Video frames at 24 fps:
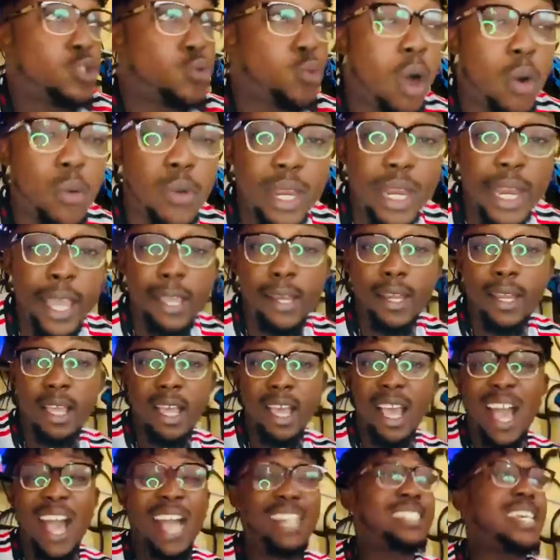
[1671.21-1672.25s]
This is what we
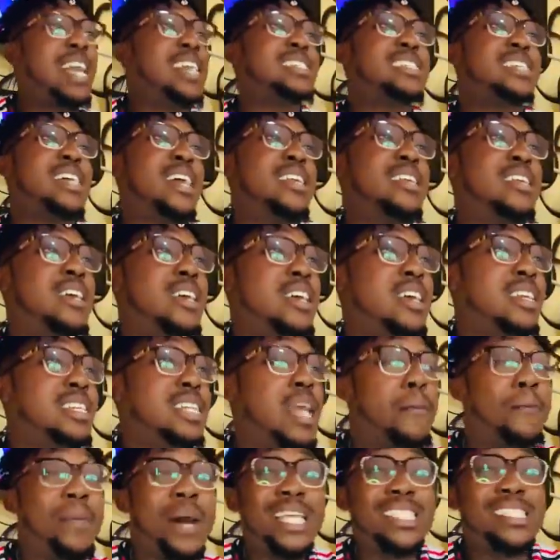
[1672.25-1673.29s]
need. As I said,
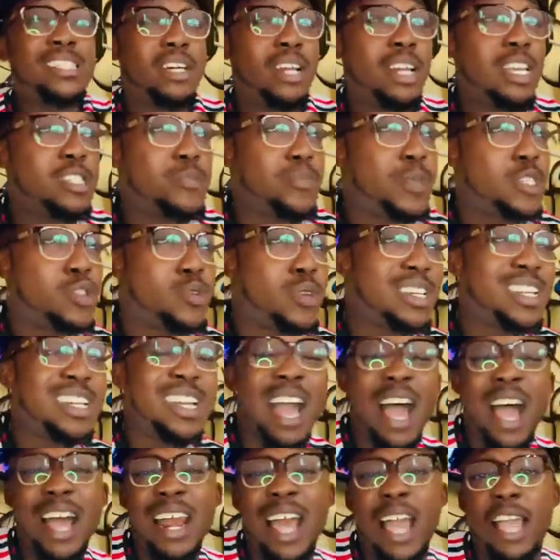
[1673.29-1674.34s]
the battle is
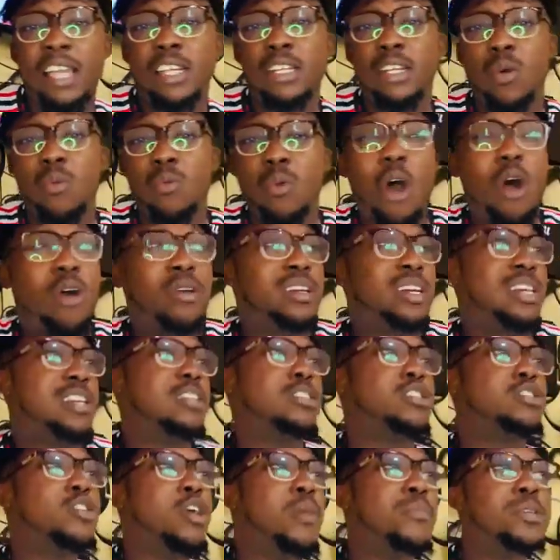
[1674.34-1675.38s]
between Ghana and the
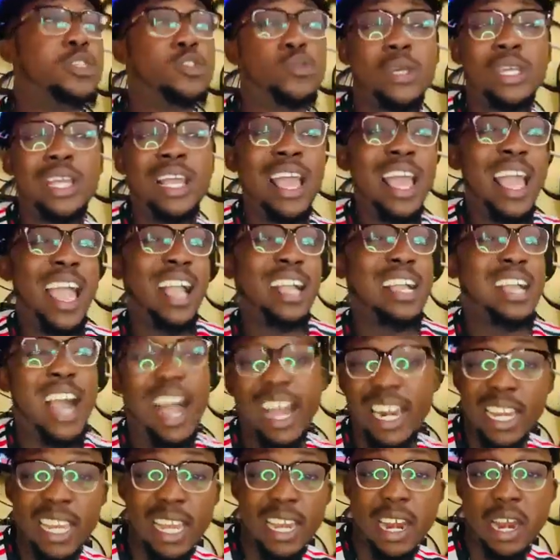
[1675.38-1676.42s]
world. It is not between
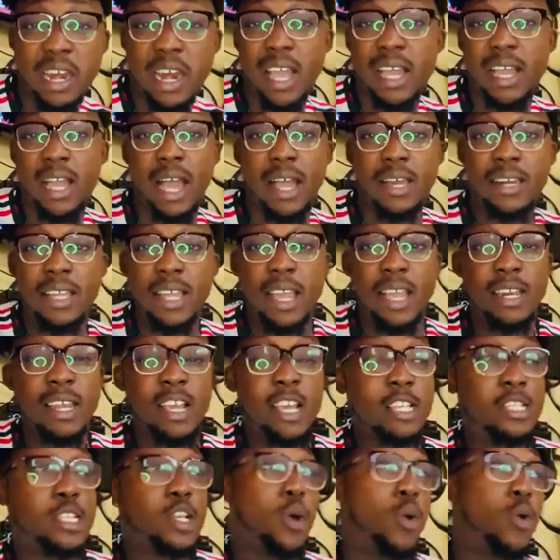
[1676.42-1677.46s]
a Ghanaian and a
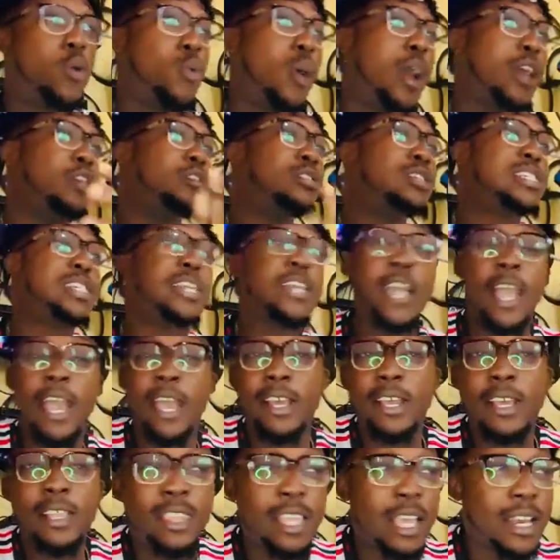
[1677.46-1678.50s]
Ghanaian. So when you
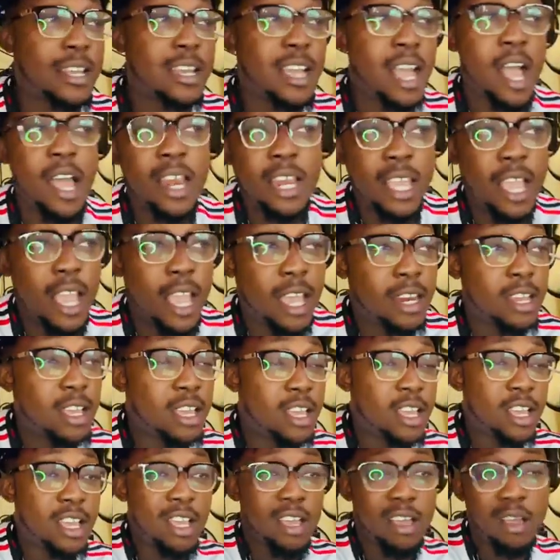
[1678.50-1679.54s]
see anything
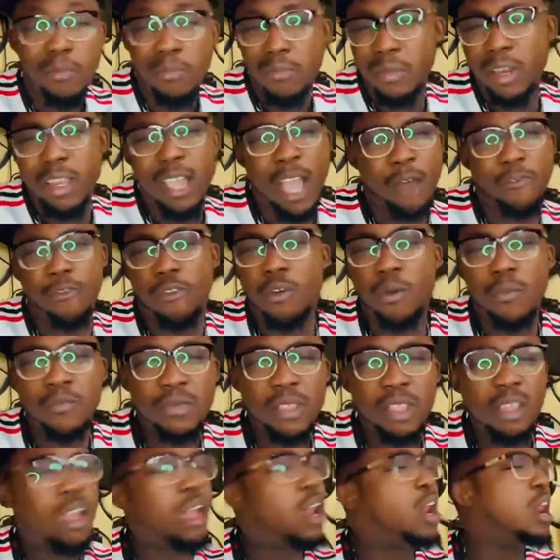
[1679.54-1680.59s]
Ghanaian,
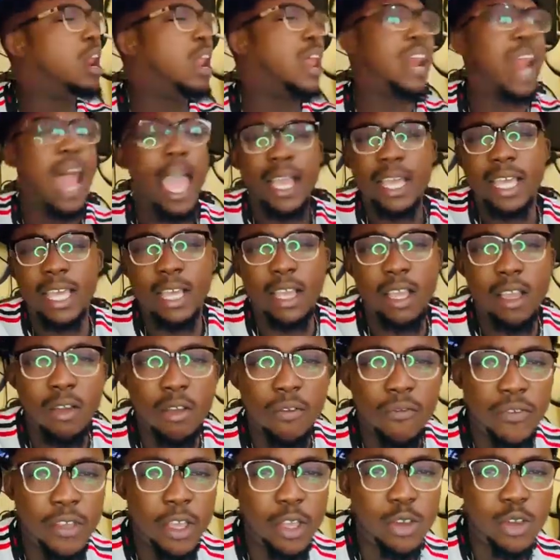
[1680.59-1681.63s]

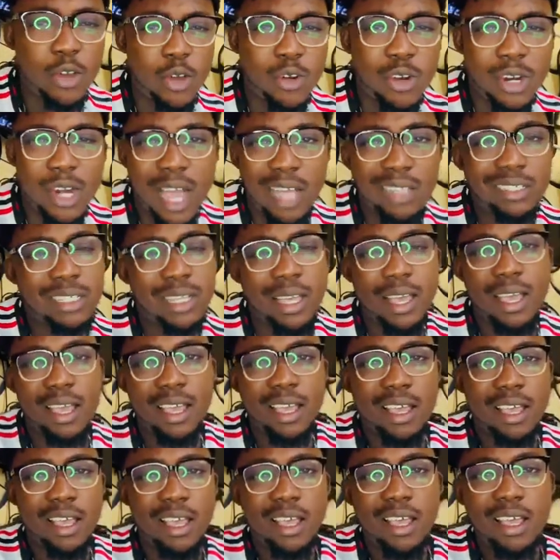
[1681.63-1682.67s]
like it, video, do not
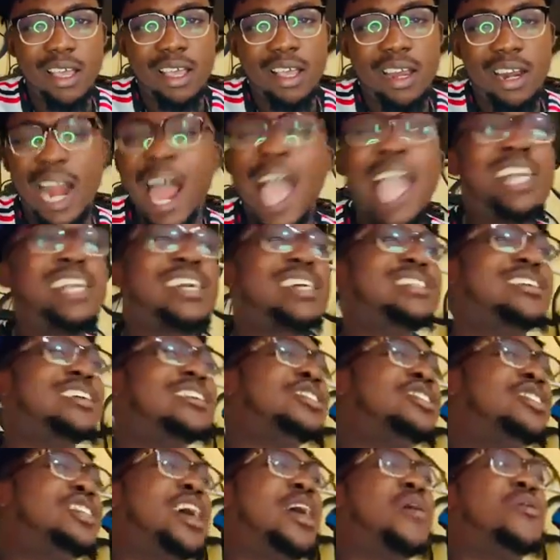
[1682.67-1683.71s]
share.
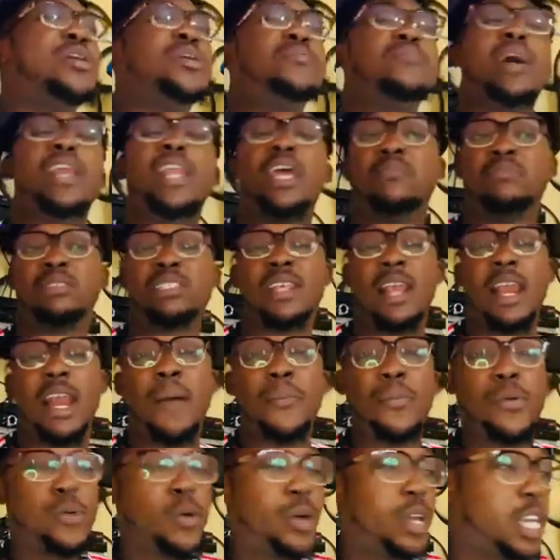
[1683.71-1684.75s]
Like it and share it. My
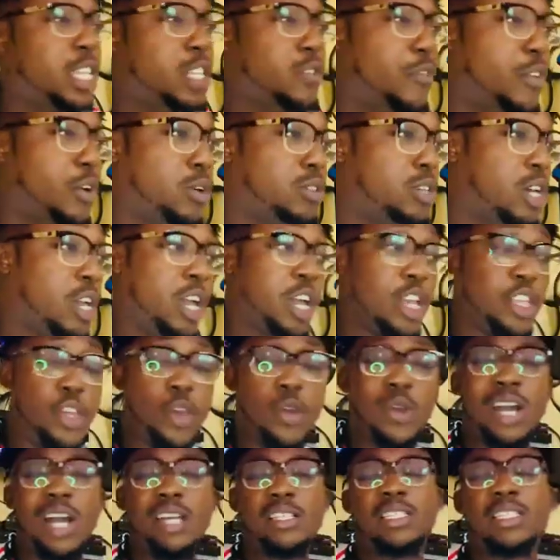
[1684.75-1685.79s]
name is Poku Hitzfield.
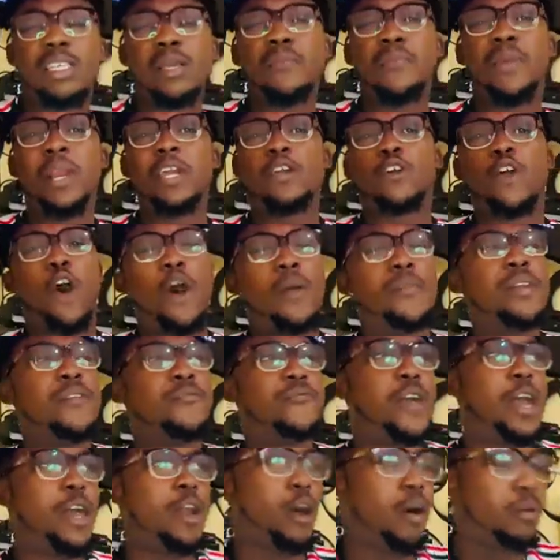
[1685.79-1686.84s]
You can simply
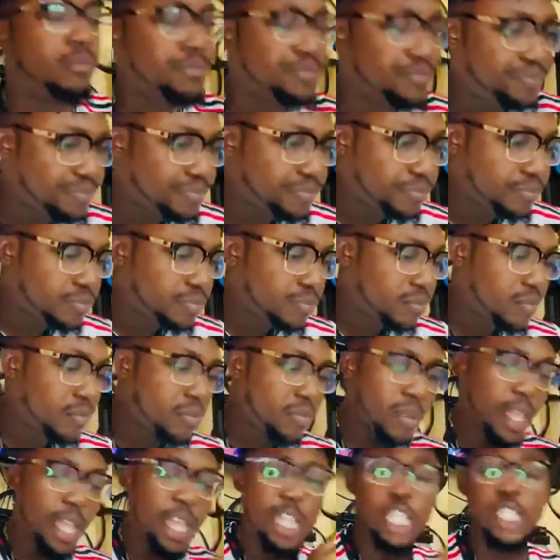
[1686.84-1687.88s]
call me Venom.
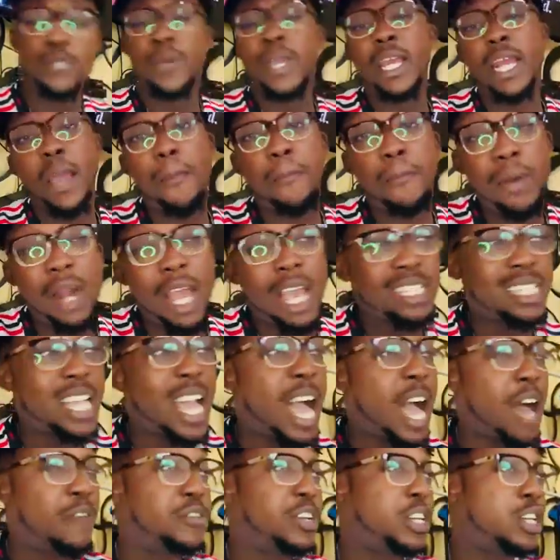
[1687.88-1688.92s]
It's been a
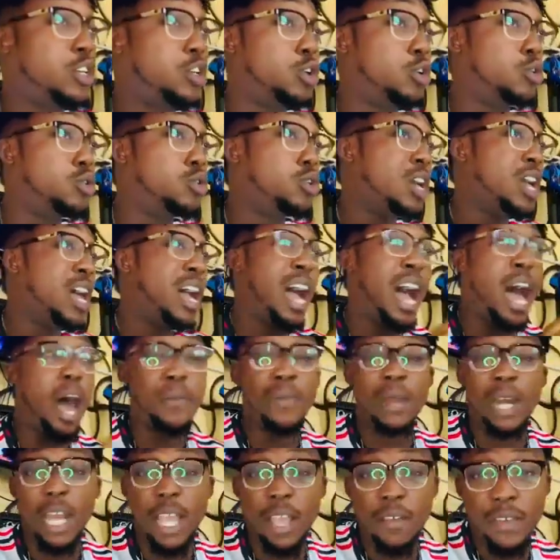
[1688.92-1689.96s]
pleasure having you.
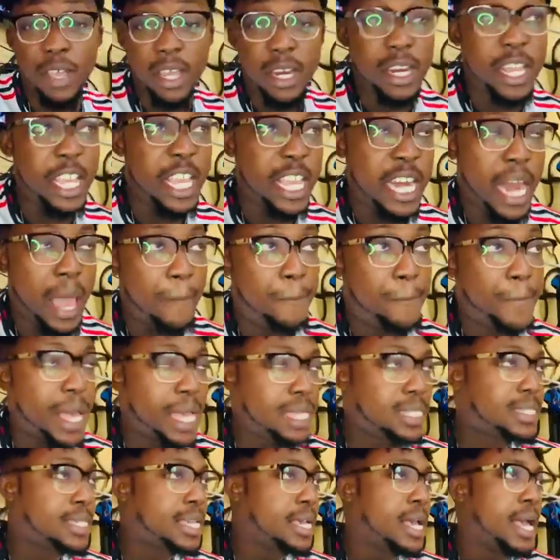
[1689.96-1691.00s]
I'll be leaving
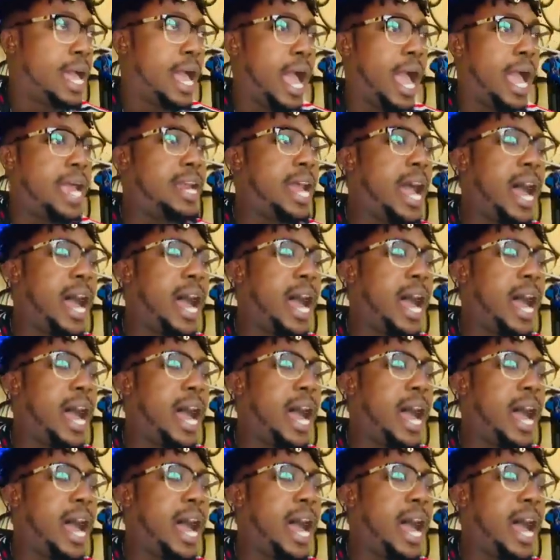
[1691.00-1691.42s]
in a bit.